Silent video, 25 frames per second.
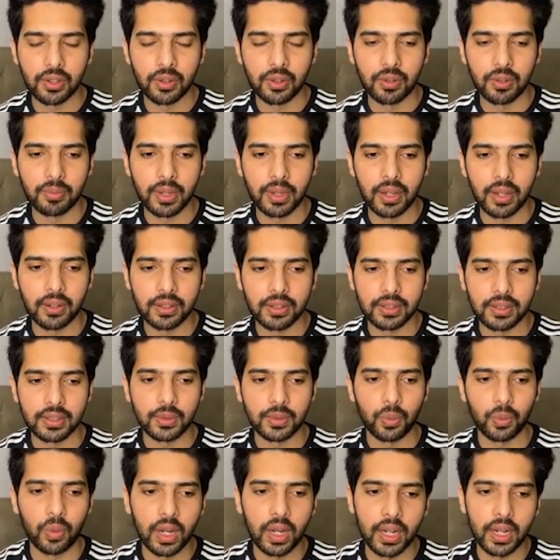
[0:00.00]
you know
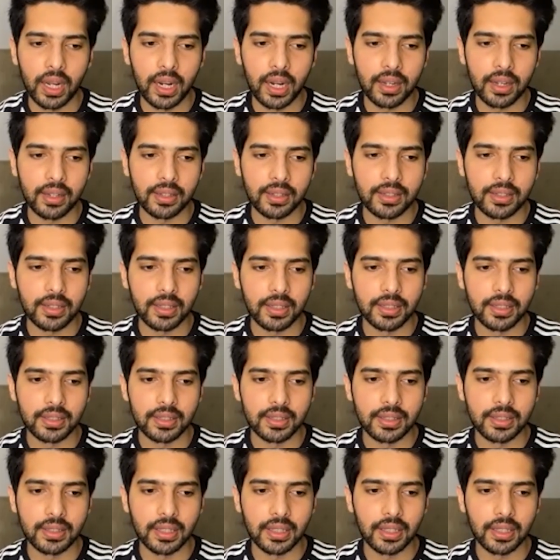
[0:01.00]
because one artist
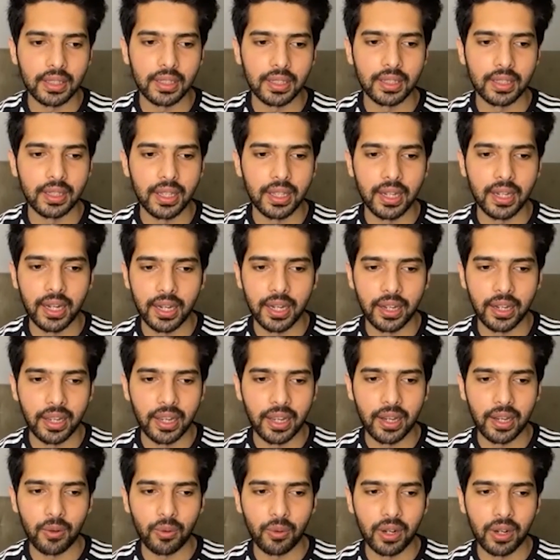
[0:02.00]
is uh, in
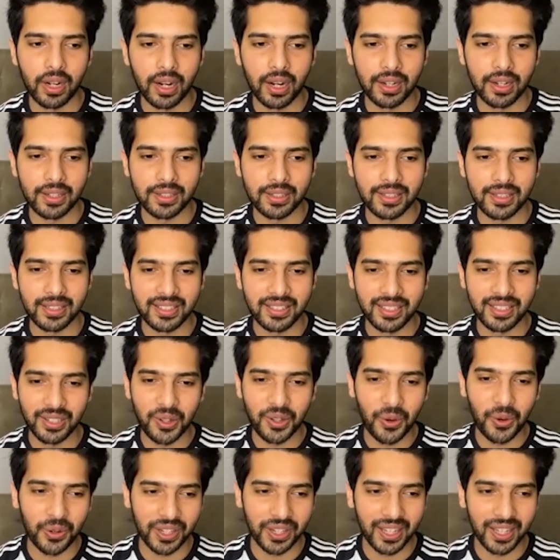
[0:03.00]
india one artist is in
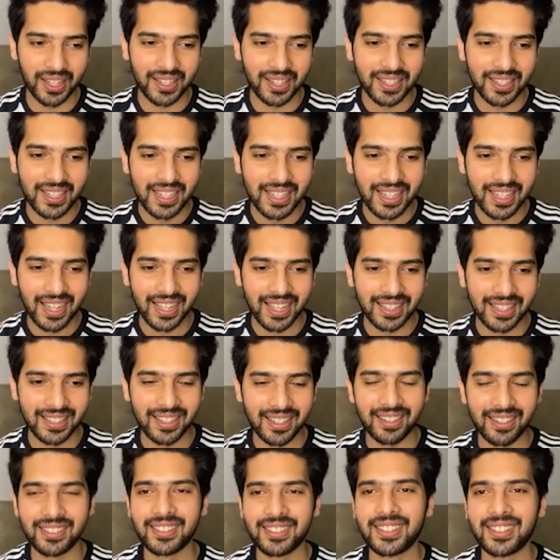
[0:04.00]
korea and
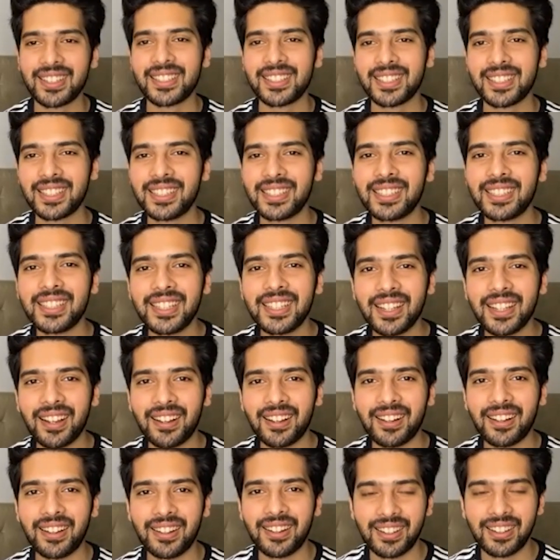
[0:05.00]
the other is in
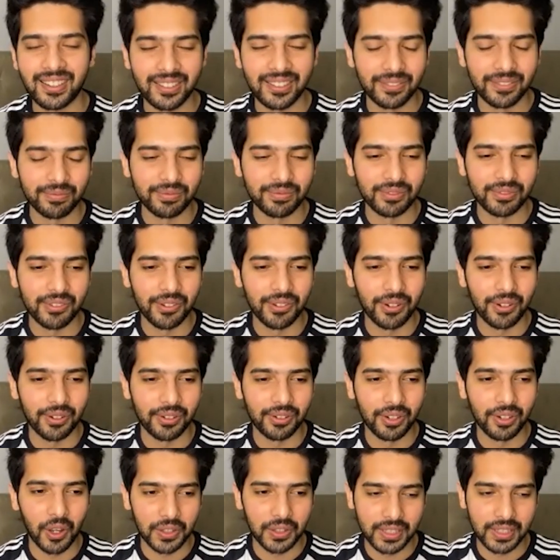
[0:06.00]
uh, you know
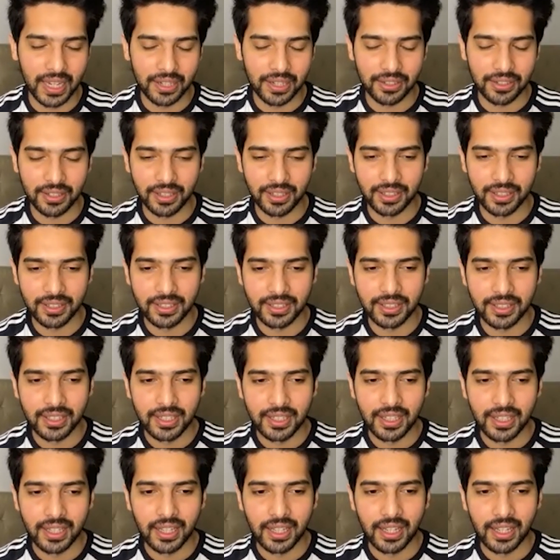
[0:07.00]
los angeles
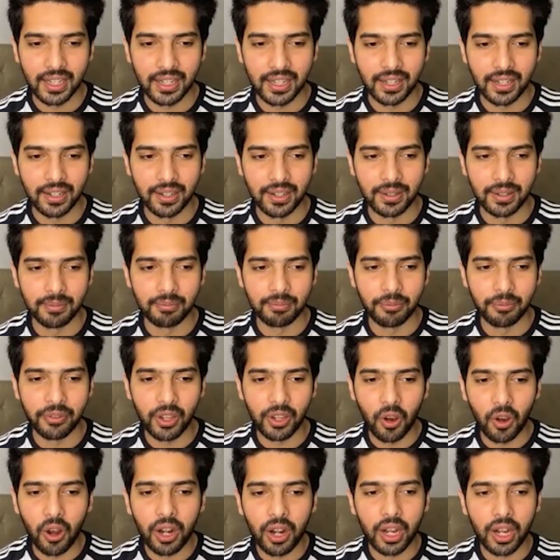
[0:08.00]
um,
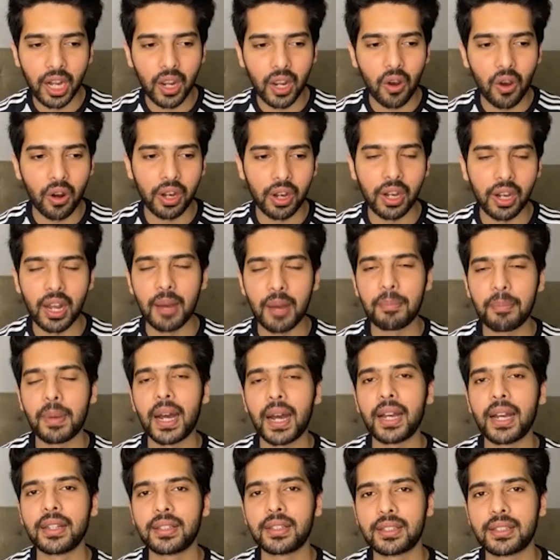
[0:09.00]
we all recorded our
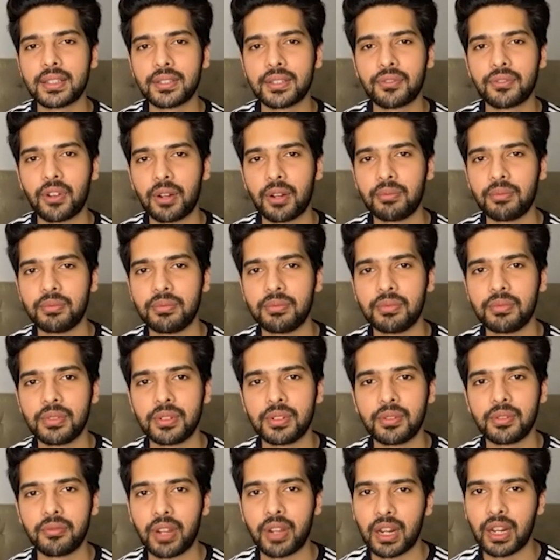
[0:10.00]
parts from
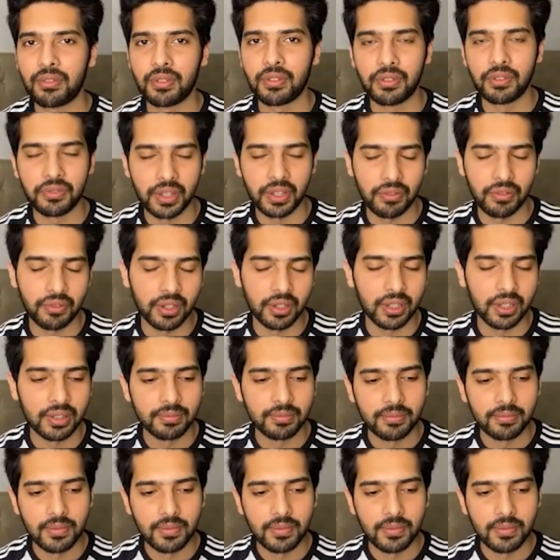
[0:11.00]
wherever we were